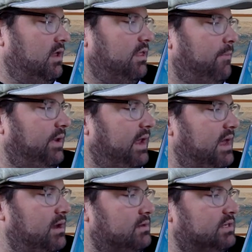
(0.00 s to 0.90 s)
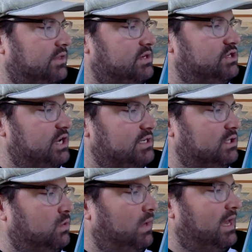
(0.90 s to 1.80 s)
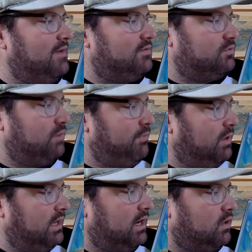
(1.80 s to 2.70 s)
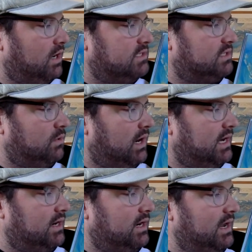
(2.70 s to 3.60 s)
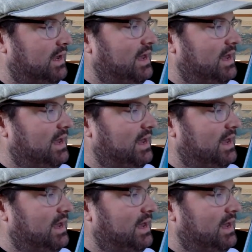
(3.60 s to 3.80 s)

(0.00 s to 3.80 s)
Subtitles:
The pianos are the gentle waves rippling across the water.